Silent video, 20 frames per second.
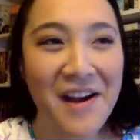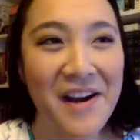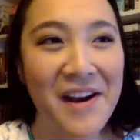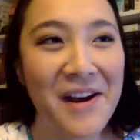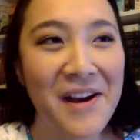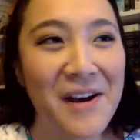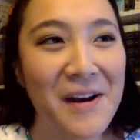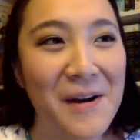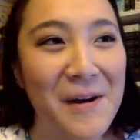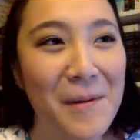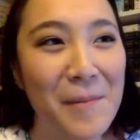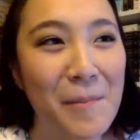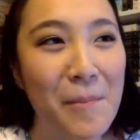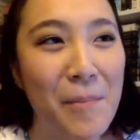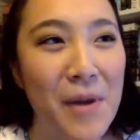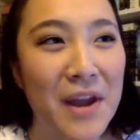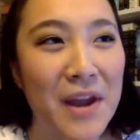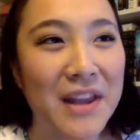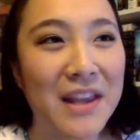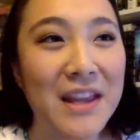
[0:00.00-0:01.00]
Um,
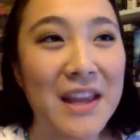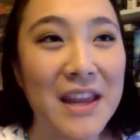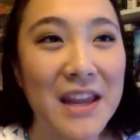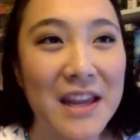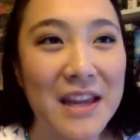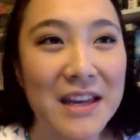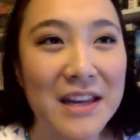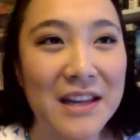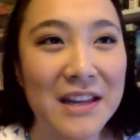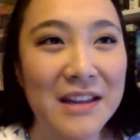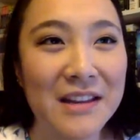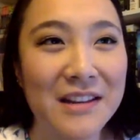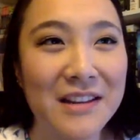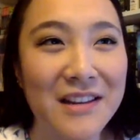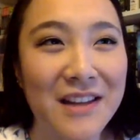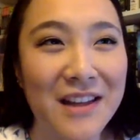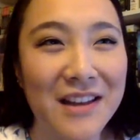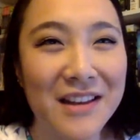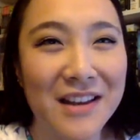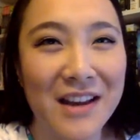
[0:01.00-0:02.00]
but the the
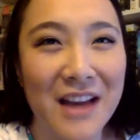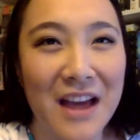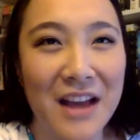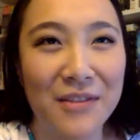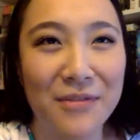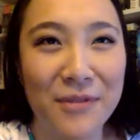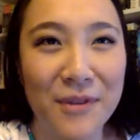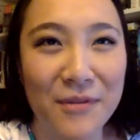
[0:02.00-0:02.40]
like the last